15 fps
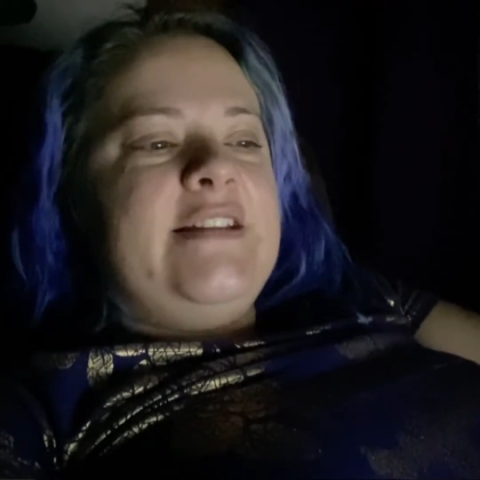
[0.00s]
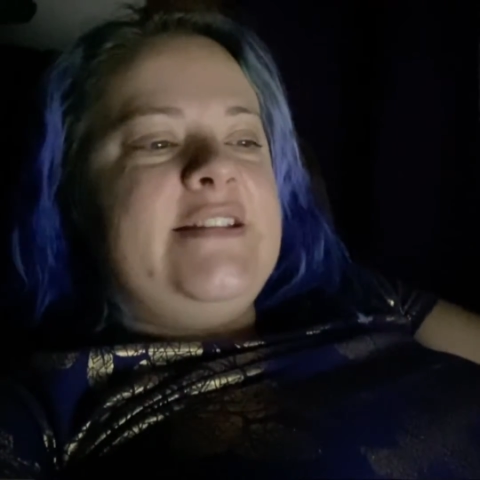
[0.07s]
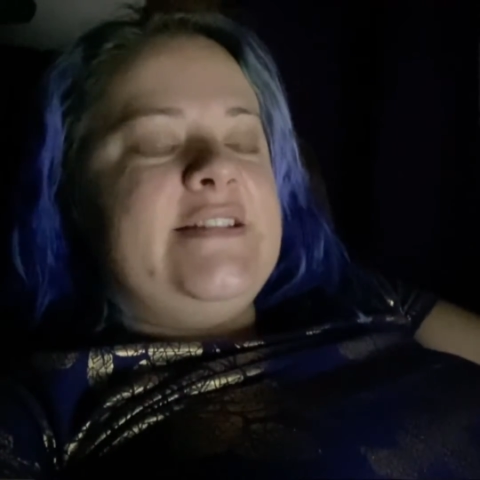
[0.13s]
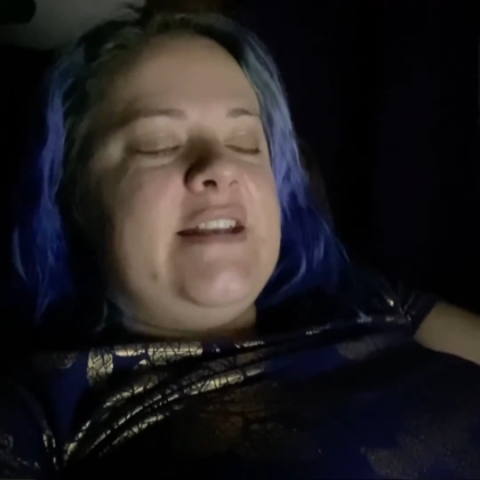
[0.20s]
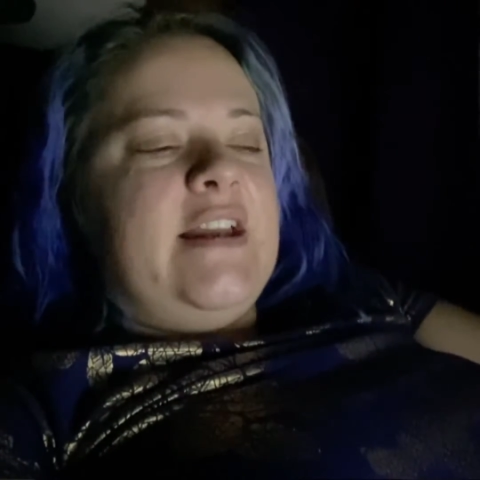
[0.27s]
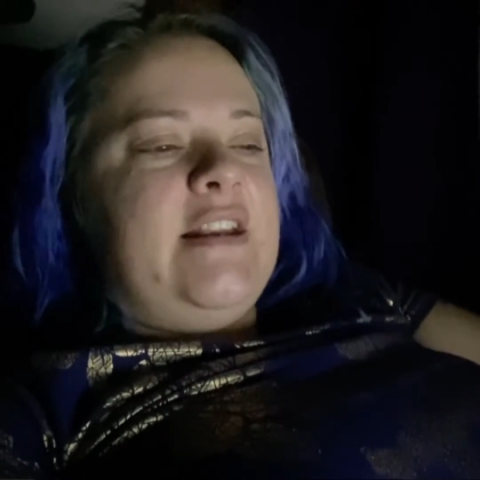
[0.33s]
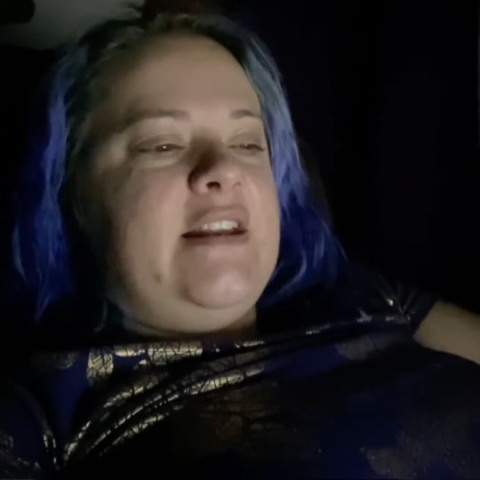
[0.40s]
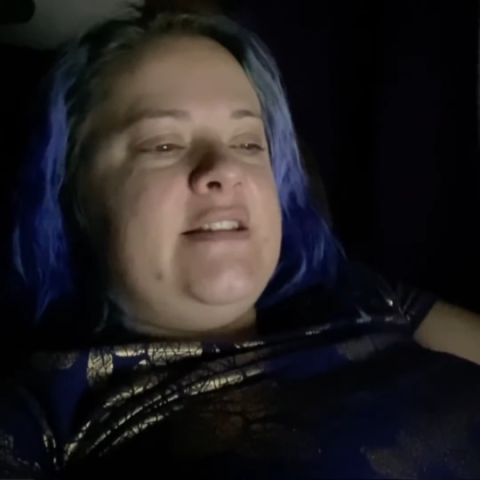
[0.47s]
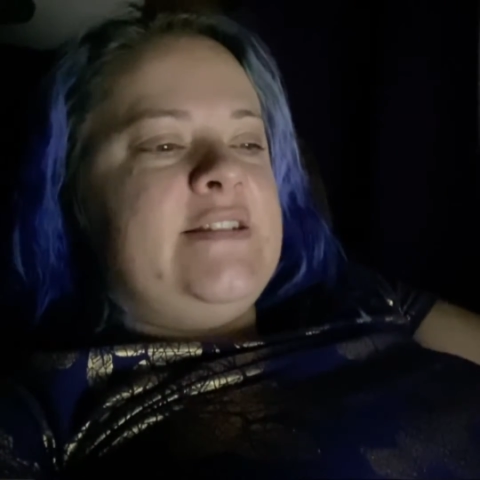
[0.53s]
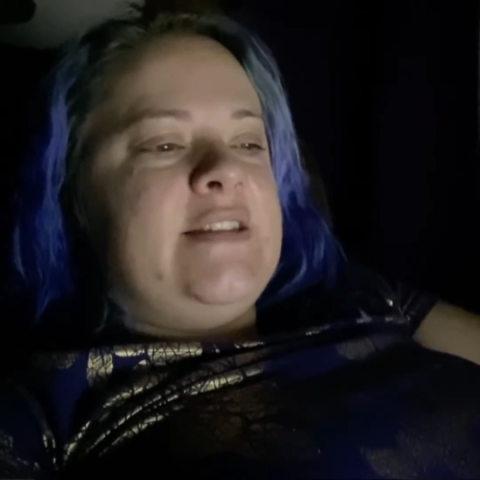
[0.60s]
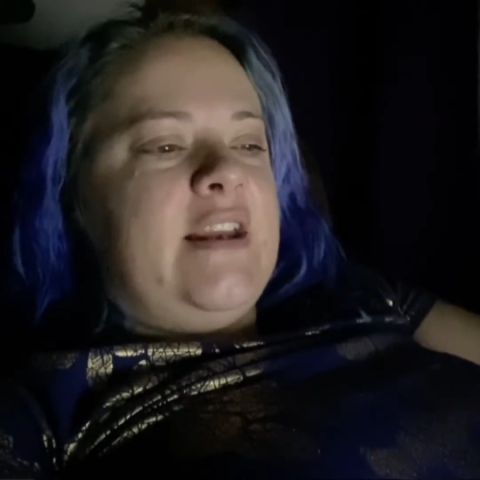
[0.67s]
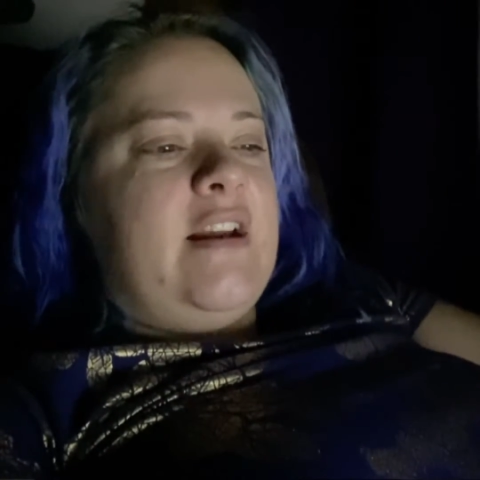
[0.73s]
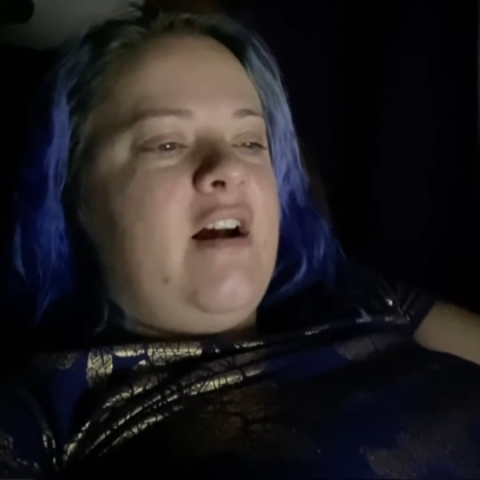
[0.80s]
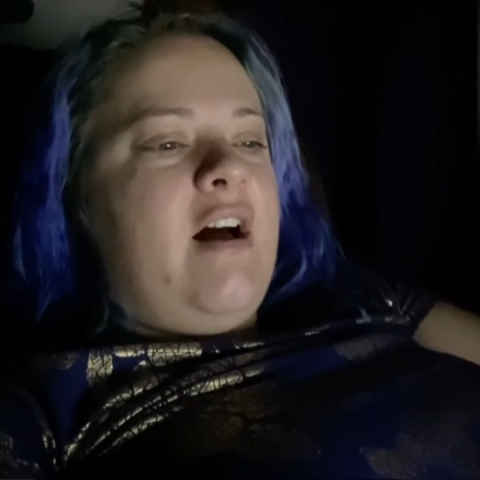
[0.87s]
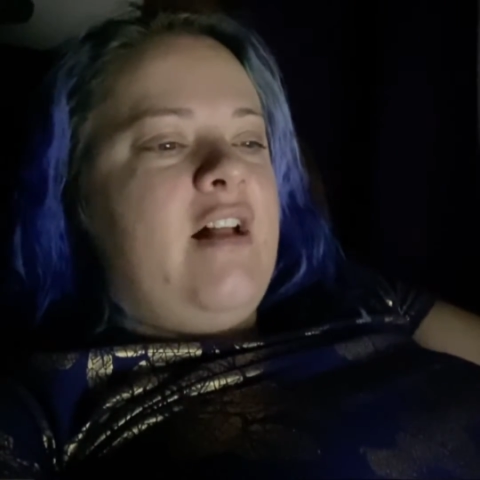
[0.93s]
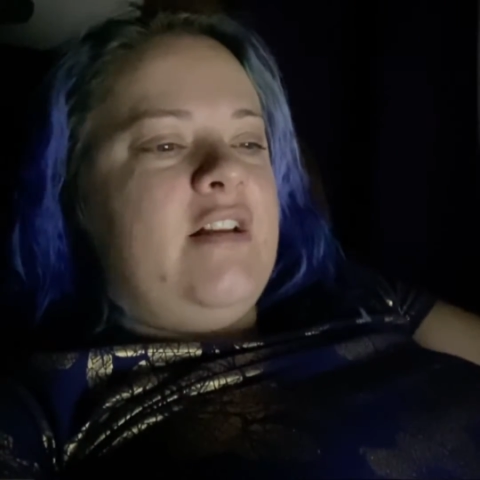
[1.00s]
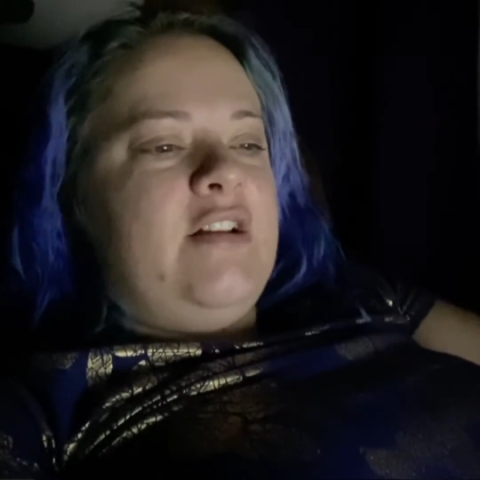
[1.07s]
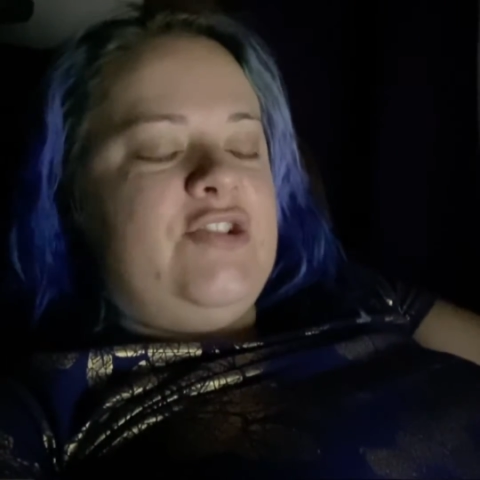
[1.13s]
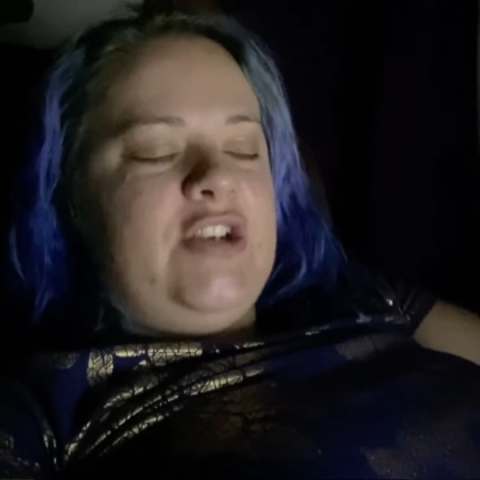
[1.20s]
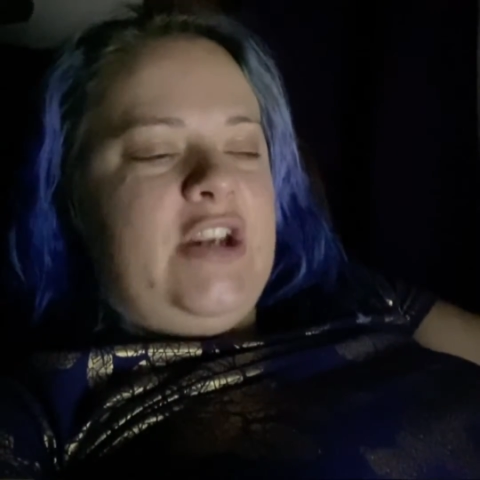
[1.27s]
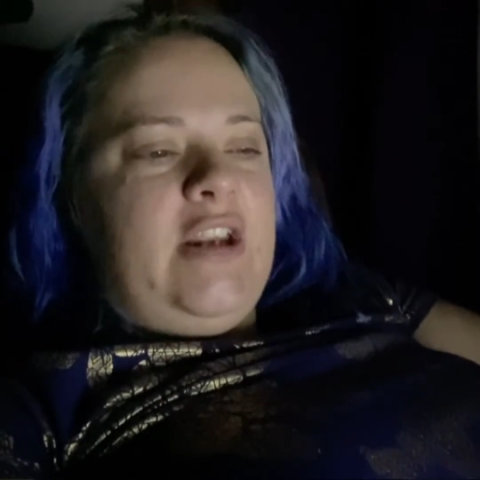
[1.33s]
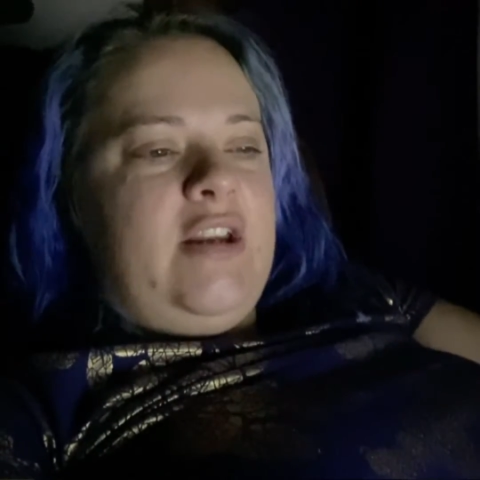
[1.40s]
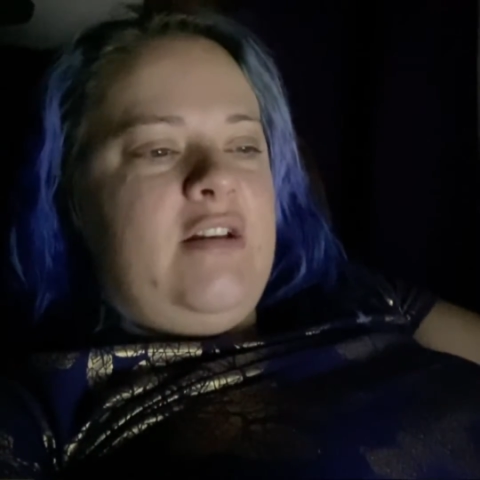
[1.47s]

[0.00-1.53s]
studied psychology.